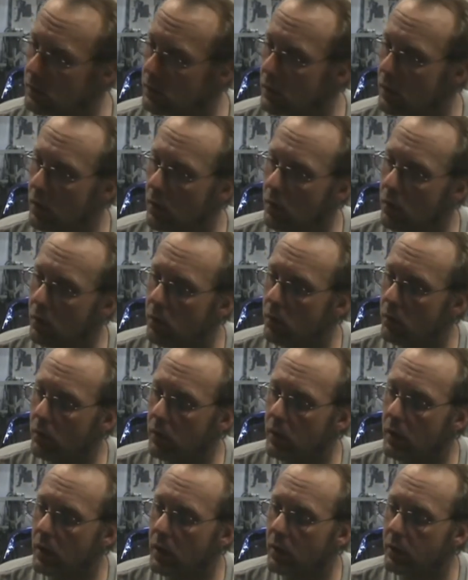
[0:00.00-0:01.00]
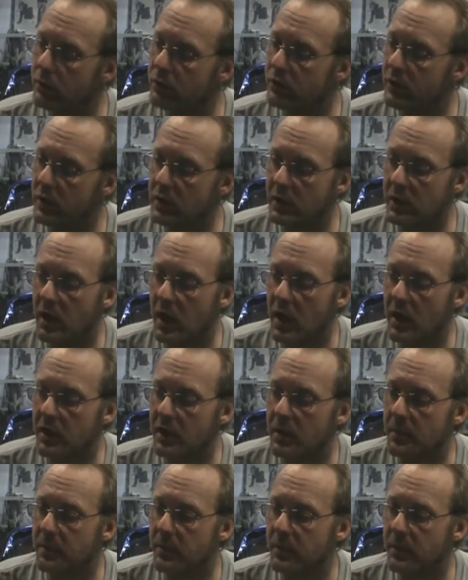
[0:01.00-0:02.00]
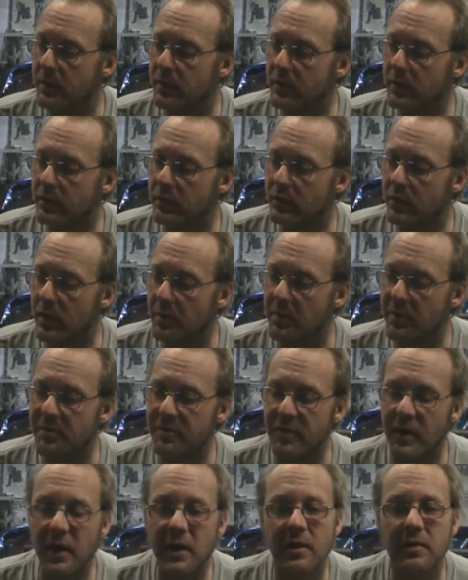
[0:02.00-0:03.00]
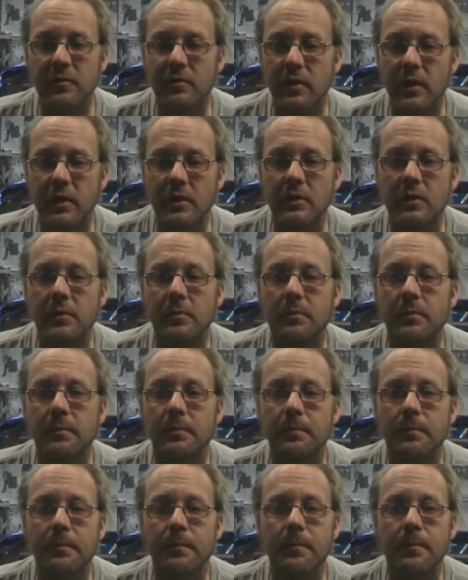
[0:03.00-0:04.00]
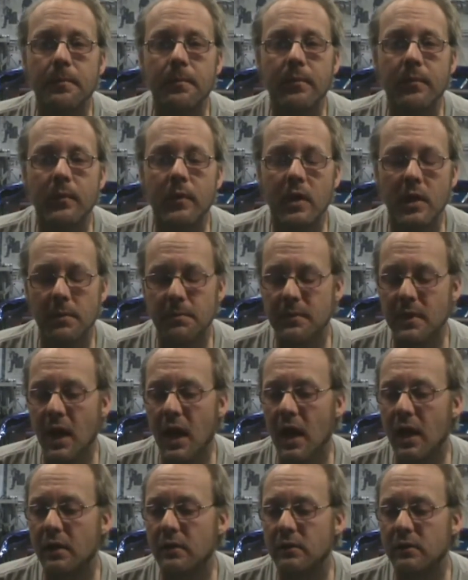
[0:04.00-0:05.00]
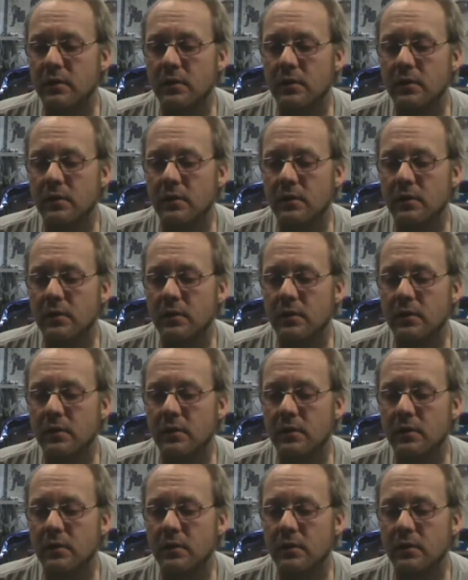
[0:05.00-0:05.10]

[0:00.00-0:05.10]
You know, I was getting caught up in this, I'm a fucking victim. And I'm not.